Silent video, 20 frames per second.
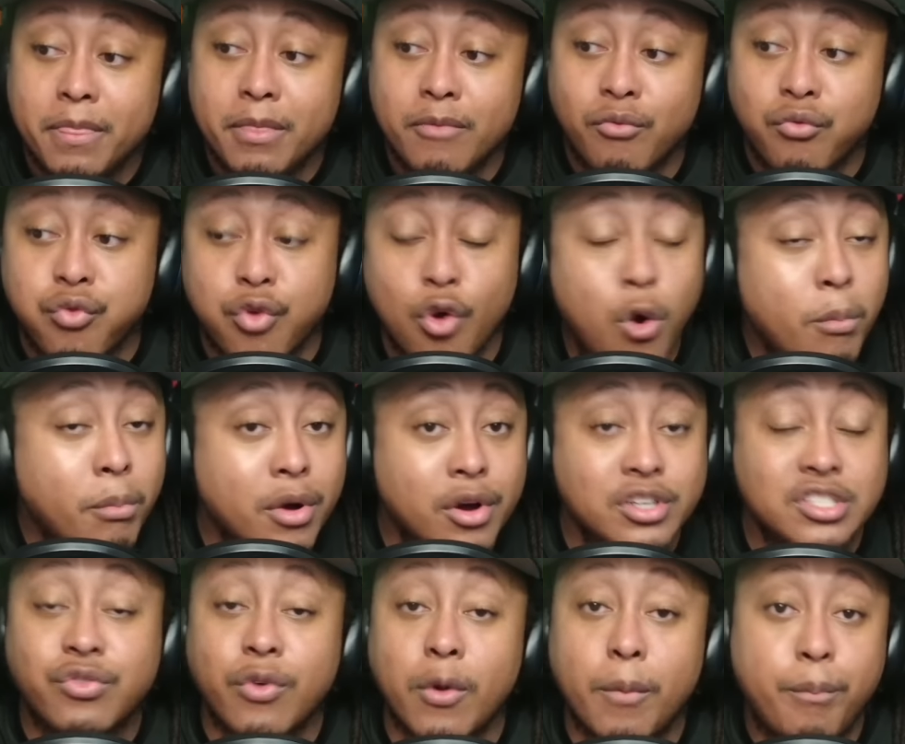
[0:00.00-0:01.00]

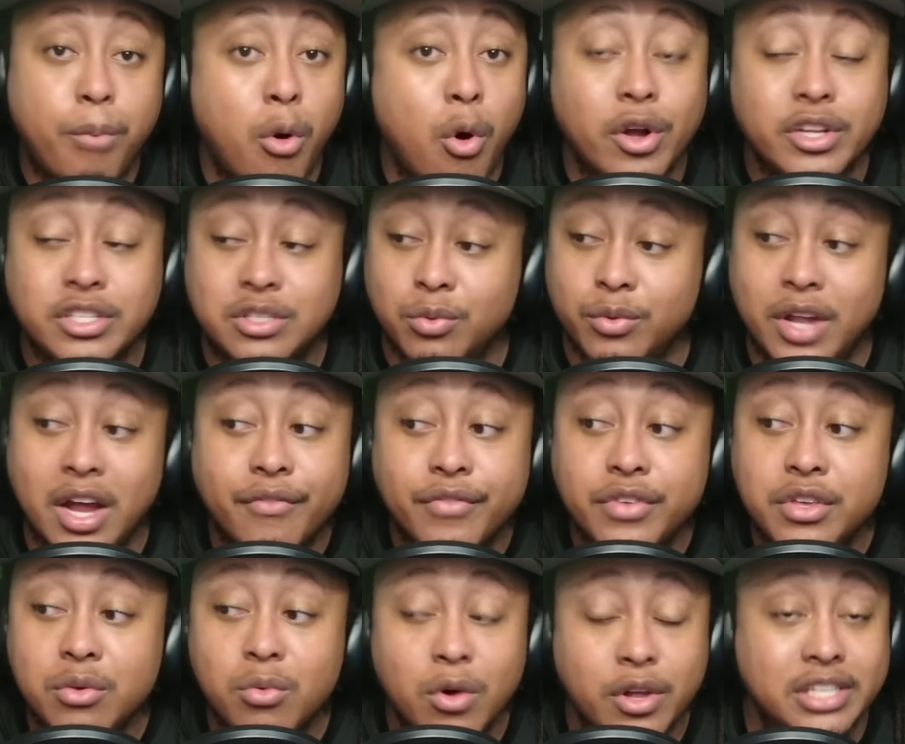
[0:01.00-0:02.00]
rumors, reports, whatever
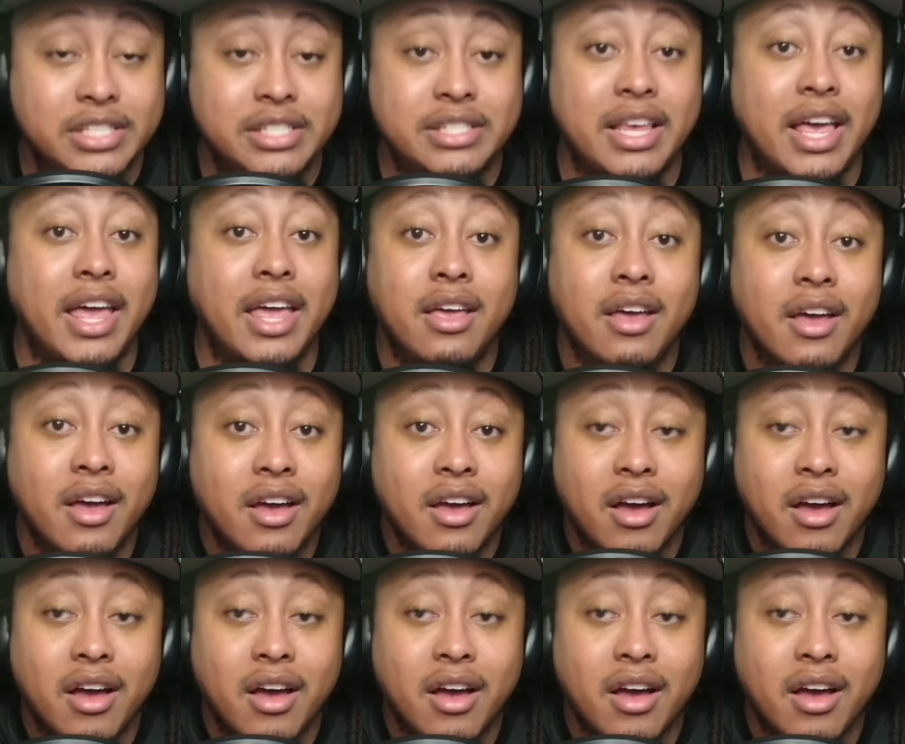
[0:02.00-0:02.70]
you want to say